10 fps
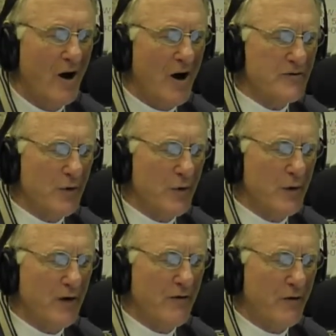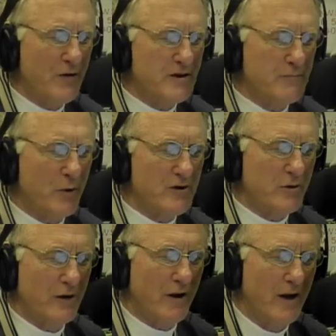Also 34 Sports
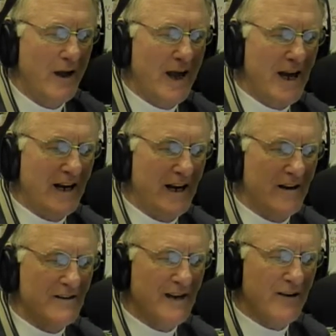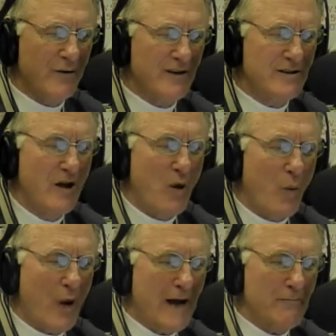Grill, Ankeny on Southwest
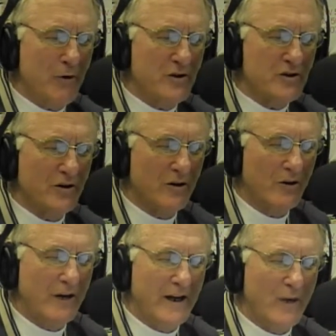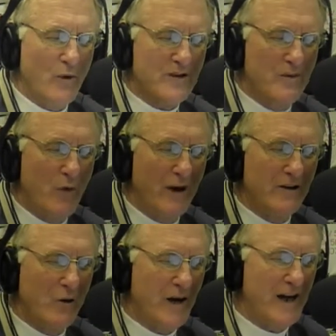White Birch Circle, and in West Des Moines,
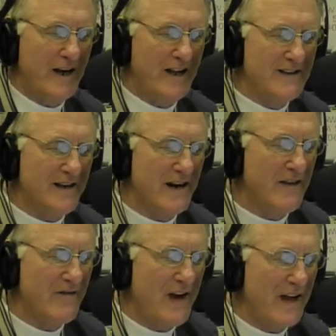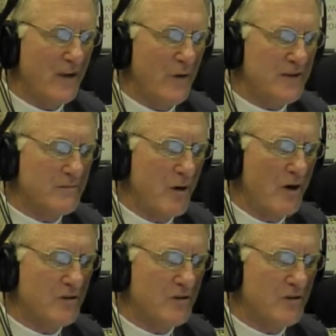located inside the Valley West Mall.